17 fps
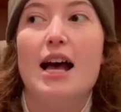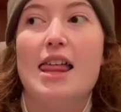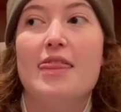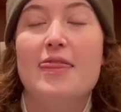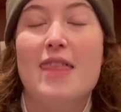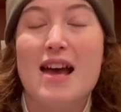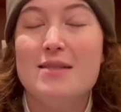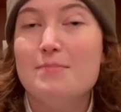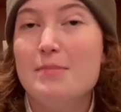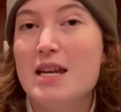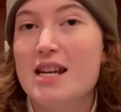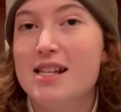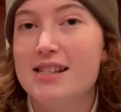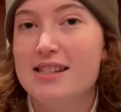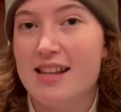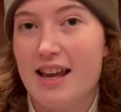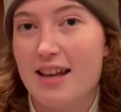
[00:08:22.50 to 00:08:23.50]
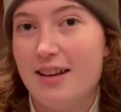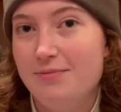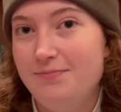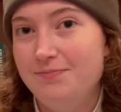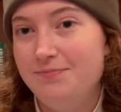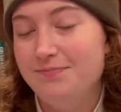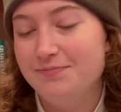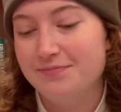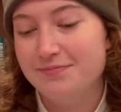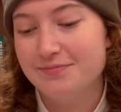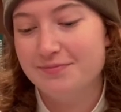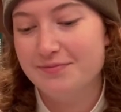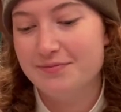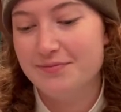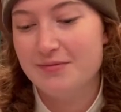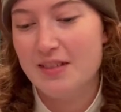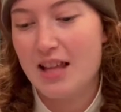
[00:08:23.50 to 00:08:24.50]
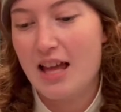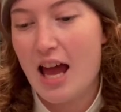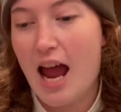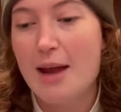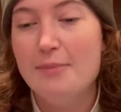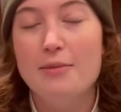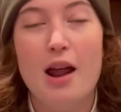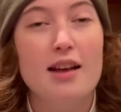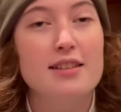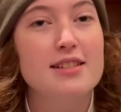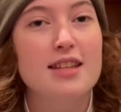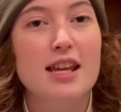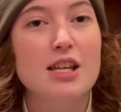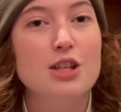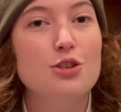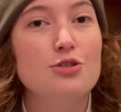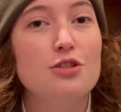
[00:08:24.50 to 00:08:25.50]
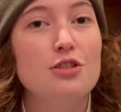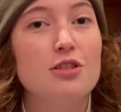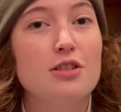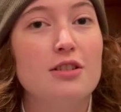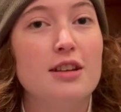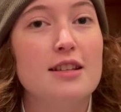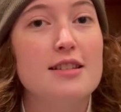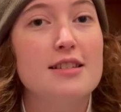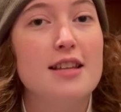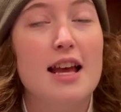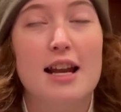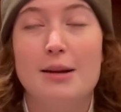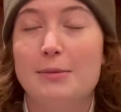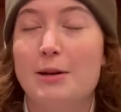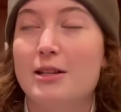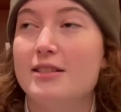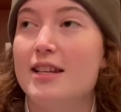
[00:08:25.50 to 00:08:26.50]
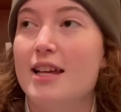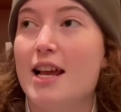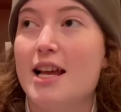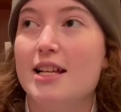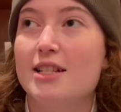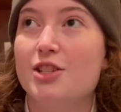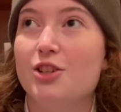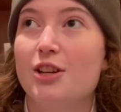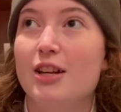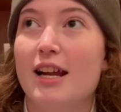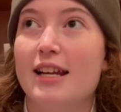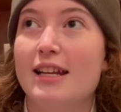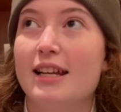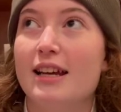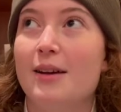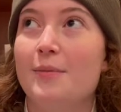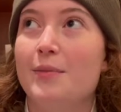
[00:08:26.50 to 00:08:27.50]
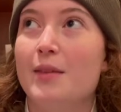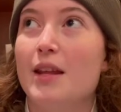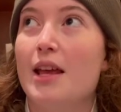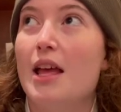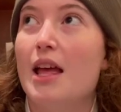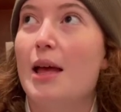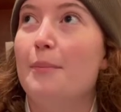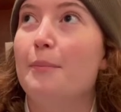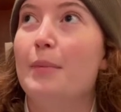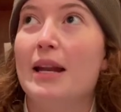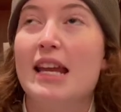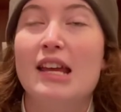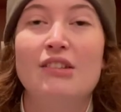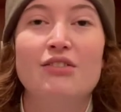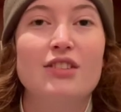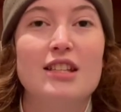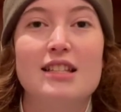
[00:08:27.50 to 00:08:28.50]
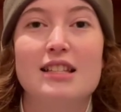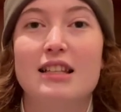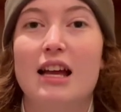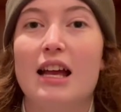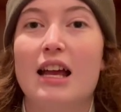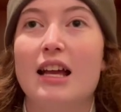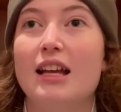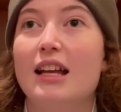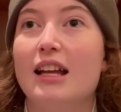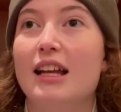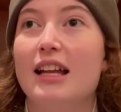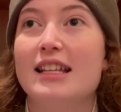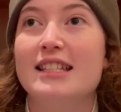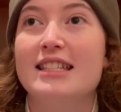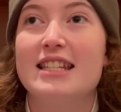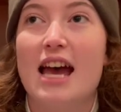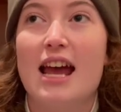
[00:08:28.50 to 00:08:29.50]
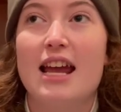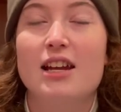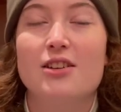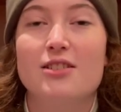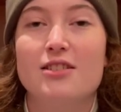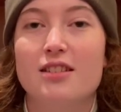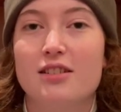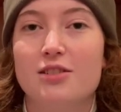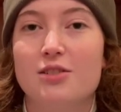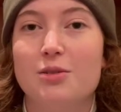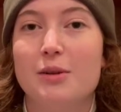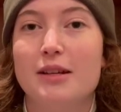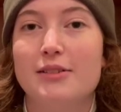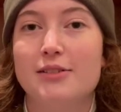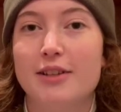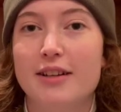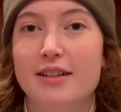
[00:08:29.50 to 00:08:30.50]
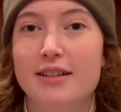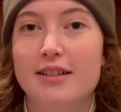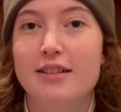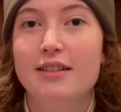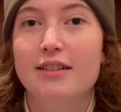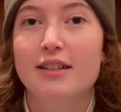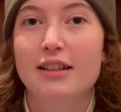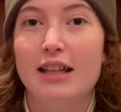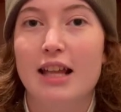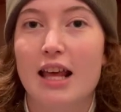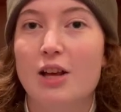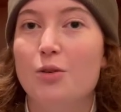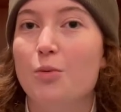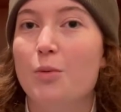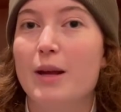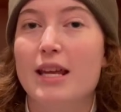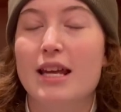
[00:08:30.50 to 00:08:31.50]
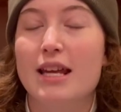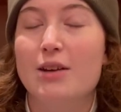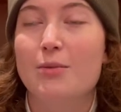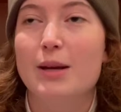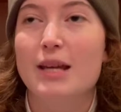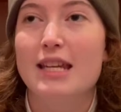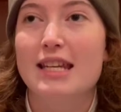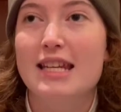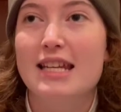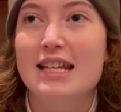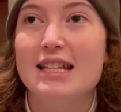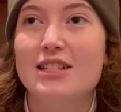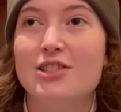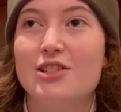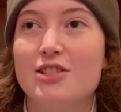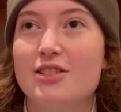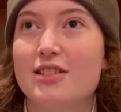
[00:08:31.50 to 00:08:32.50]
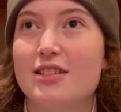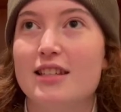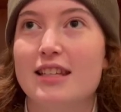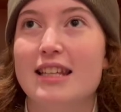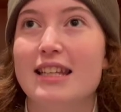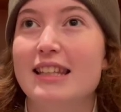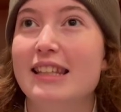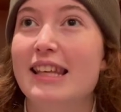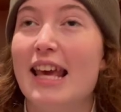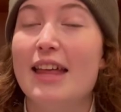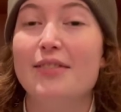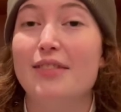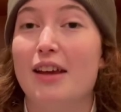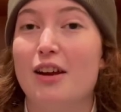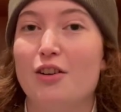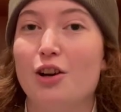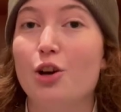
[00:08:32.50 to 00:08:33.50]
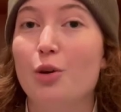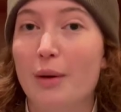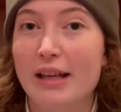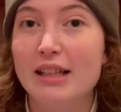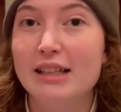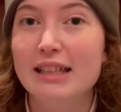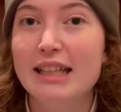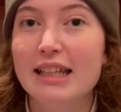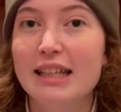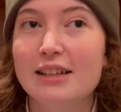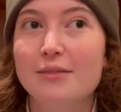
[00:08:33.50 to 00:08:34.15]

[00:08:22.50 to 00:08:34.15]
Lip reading: That being said, I'm not saying you should do this, and I'm not saying it's a good idea, but if it's like dire situation, like we need just to get there quickly,